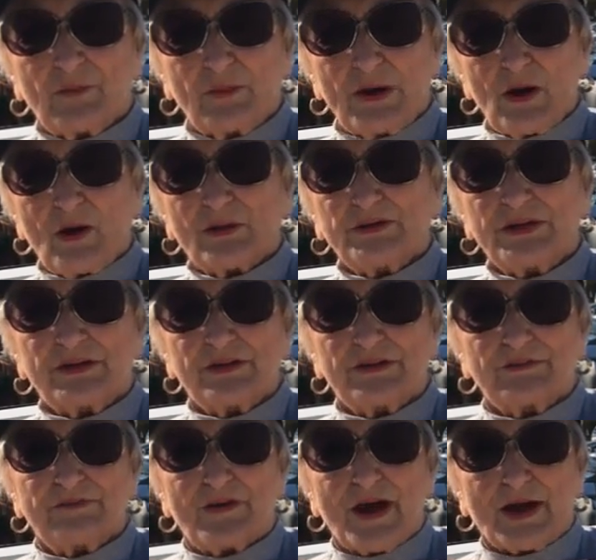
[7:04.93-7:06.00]
We all did,
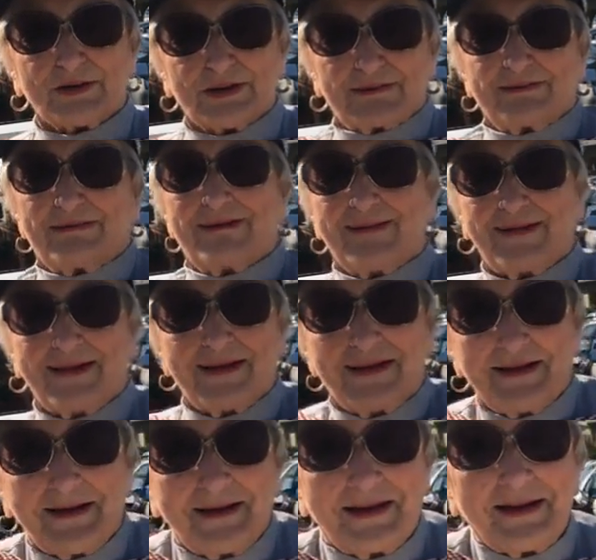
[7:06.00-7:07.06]
in fact.
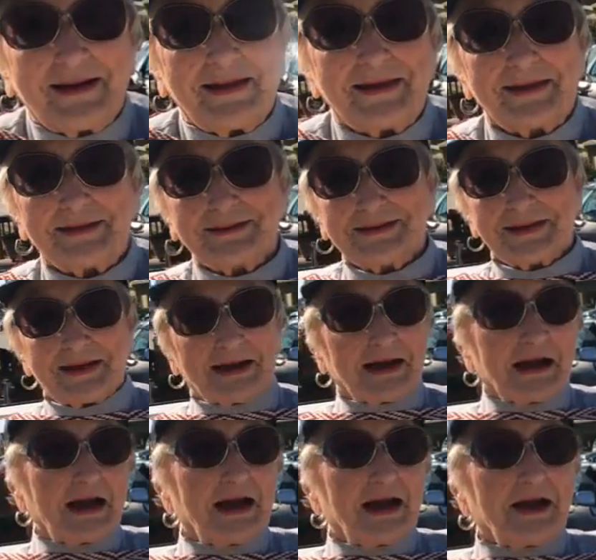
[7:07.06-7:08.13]
And
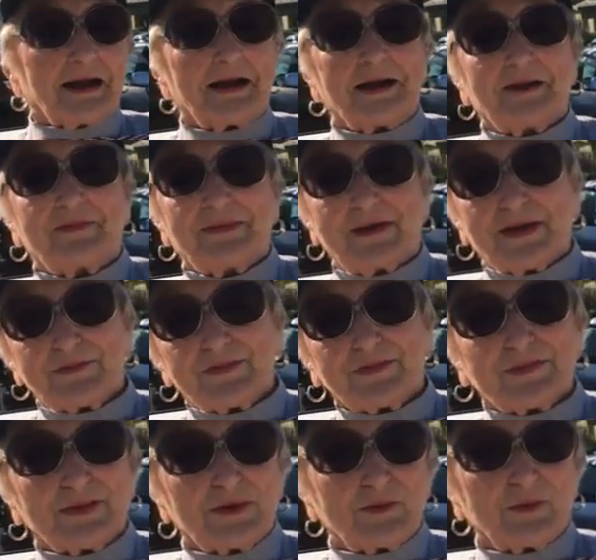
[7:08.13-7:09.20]
uh, the other
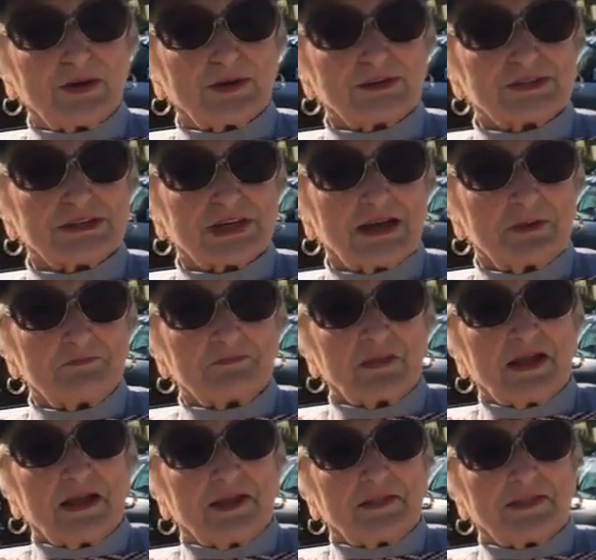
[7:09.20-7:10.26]
thing was
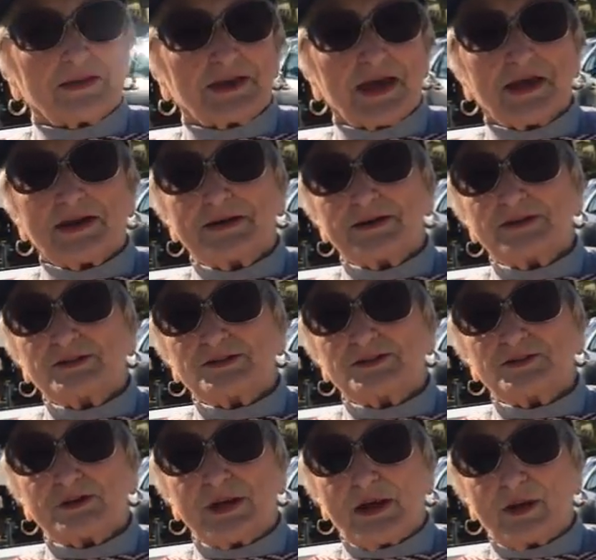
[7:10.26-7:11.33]
the Kennedys
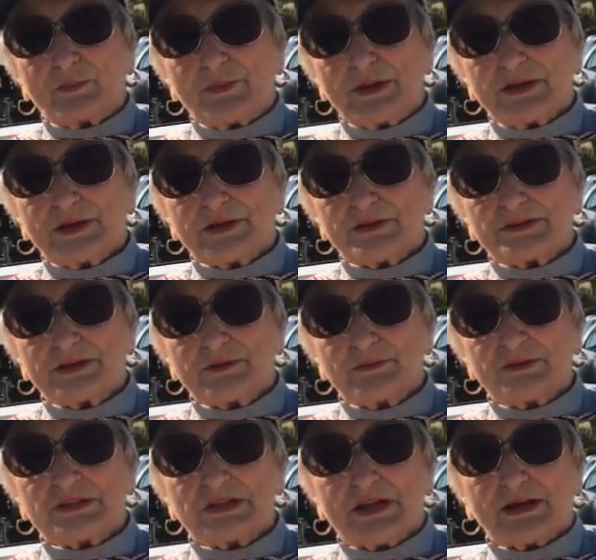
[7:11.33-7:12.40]
stood out because
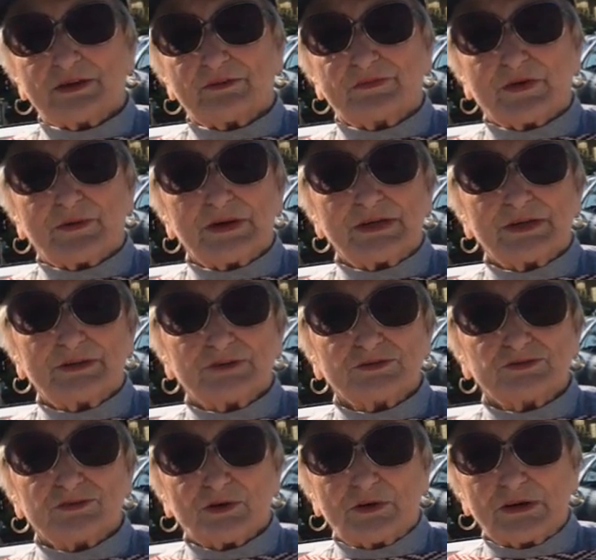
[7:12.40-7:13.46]
it was like a fairy tale
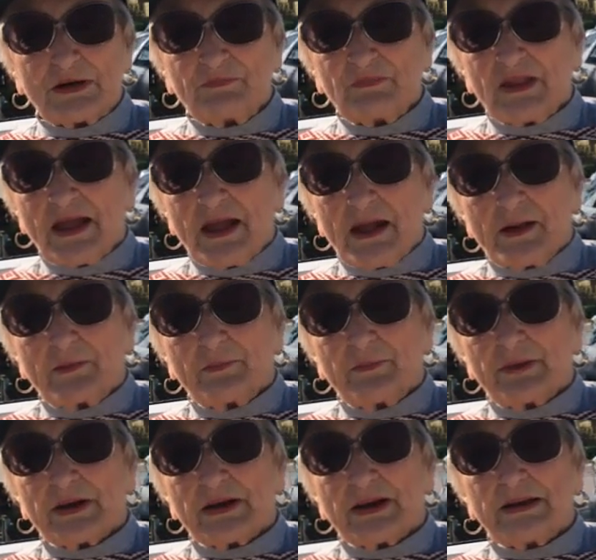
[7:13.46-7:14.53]
story.
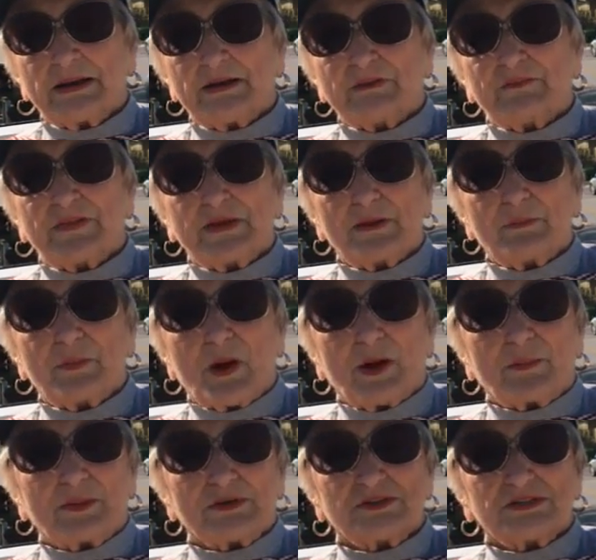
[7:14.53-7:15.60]
But I love the
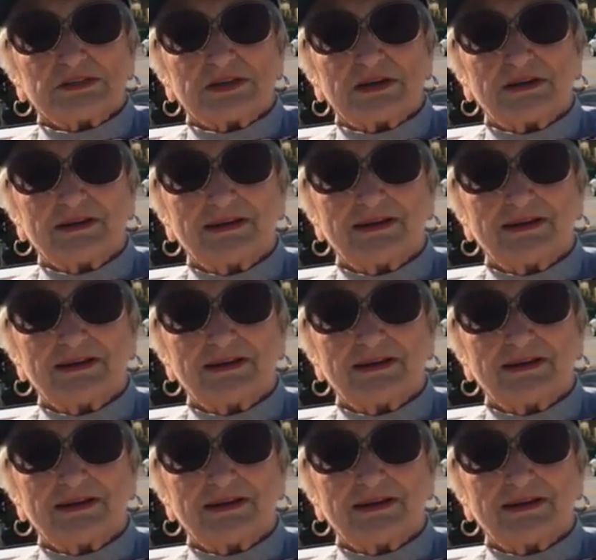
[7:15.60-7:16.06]
Obamas.